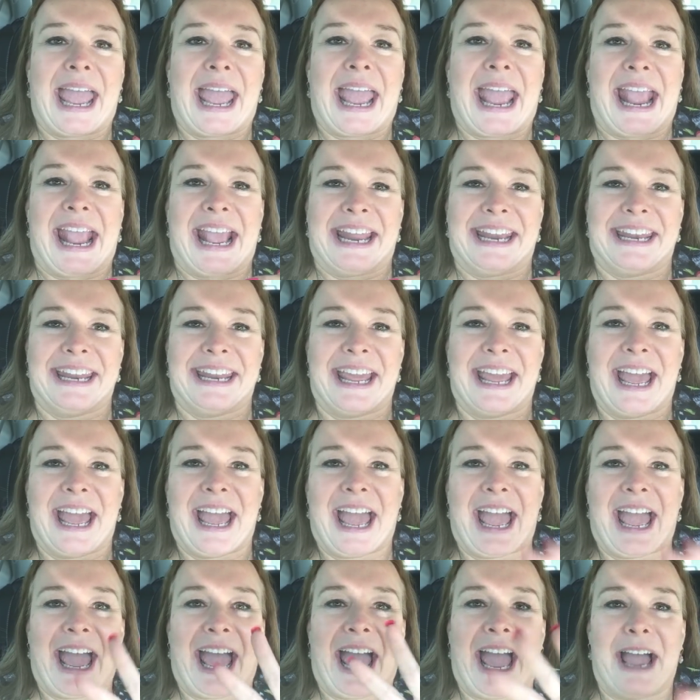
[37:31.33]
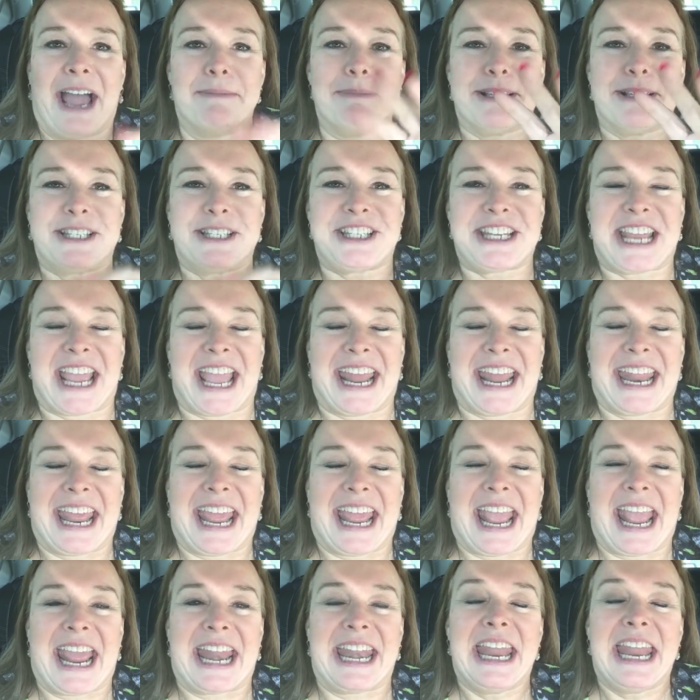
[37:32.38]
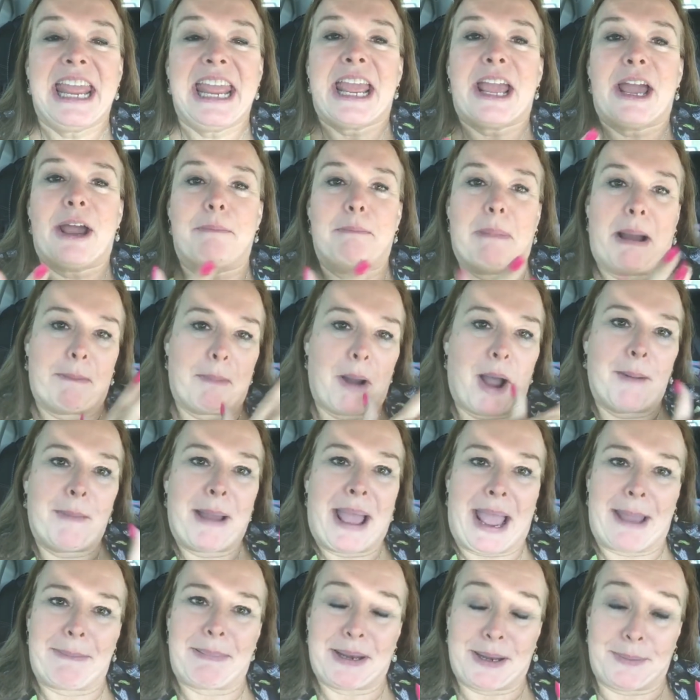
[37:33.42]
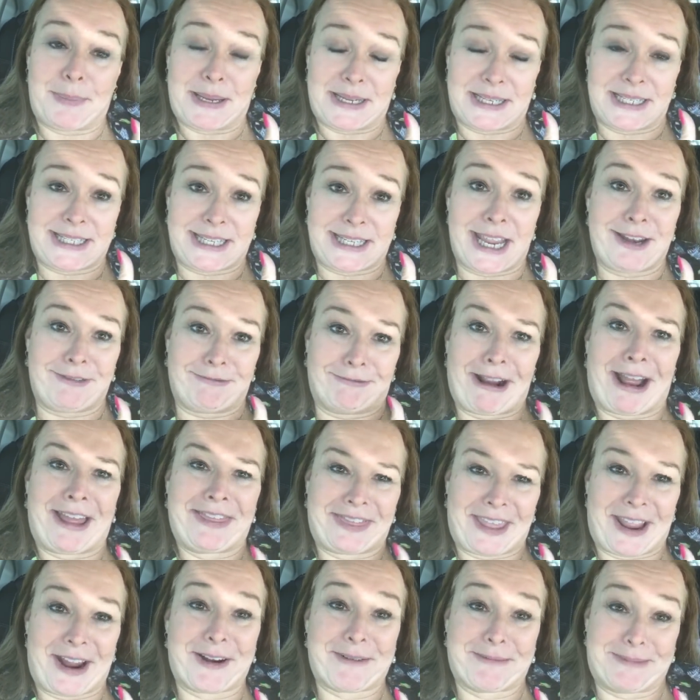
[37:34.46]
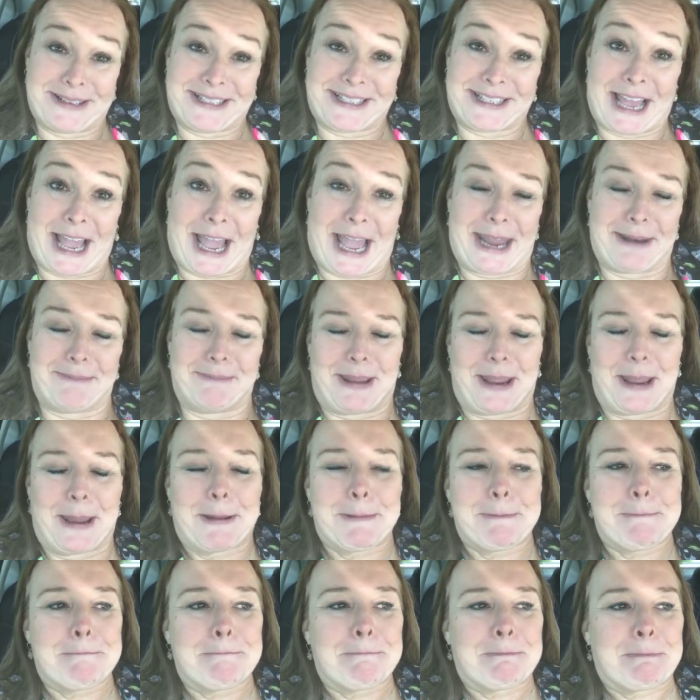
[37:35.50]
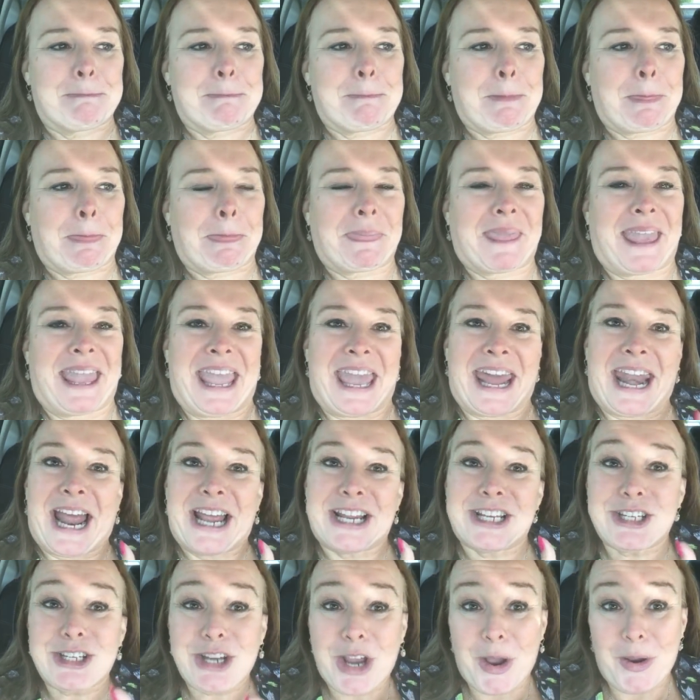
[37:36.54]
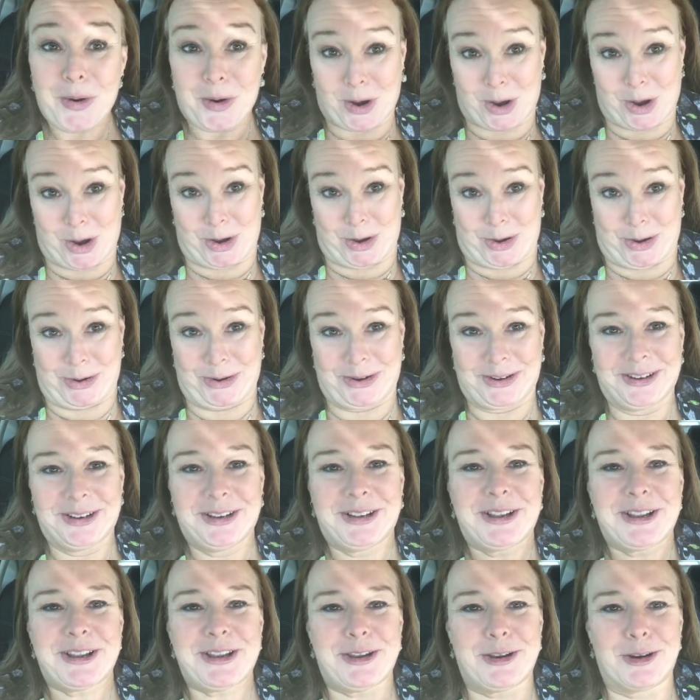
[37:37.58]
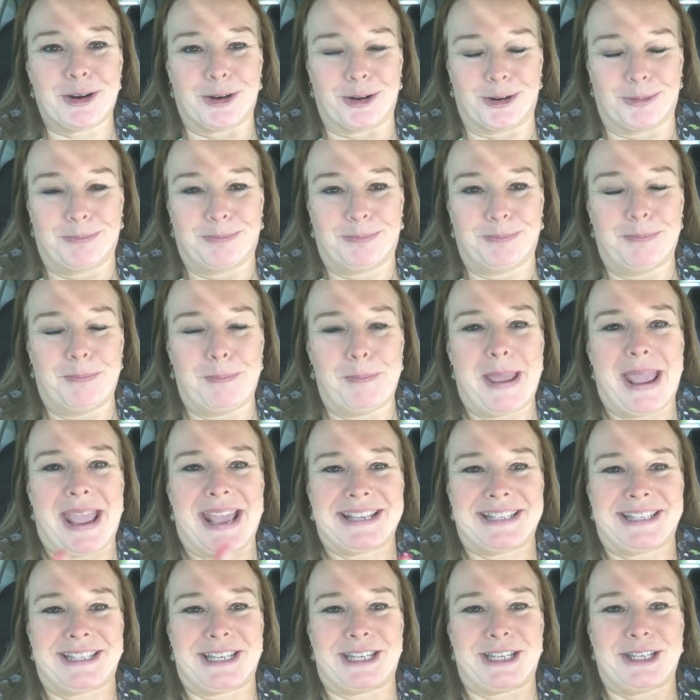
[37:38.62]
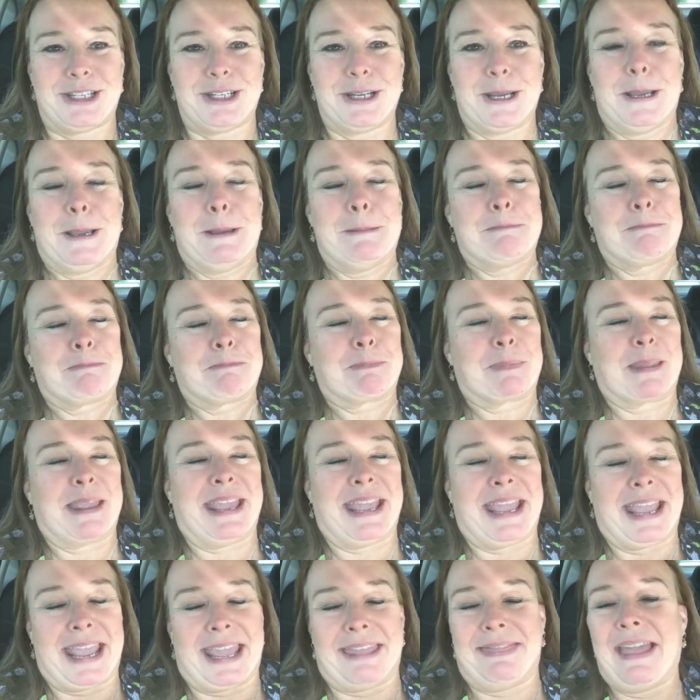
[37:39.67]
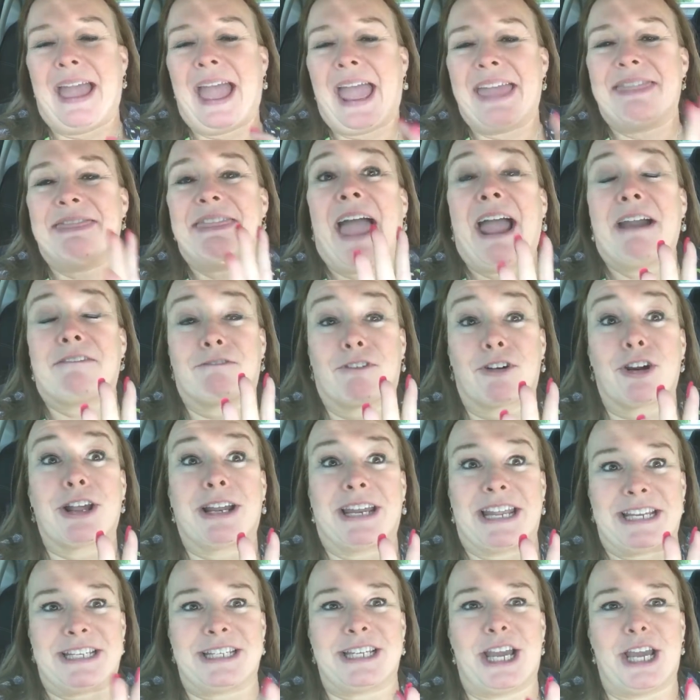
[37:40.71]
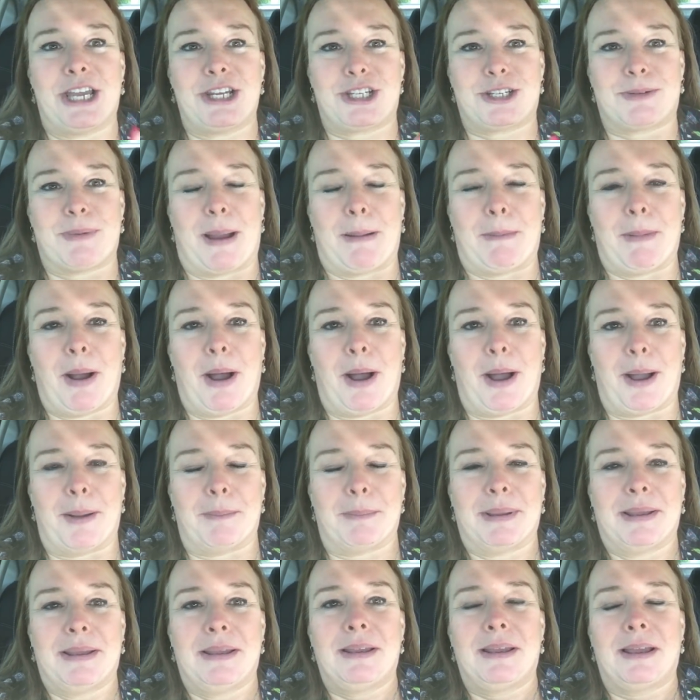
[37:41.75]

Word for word: And I miss Janet, and my mom happened to be sitting right there beside me. And I showed her your message, and that really touched my mom.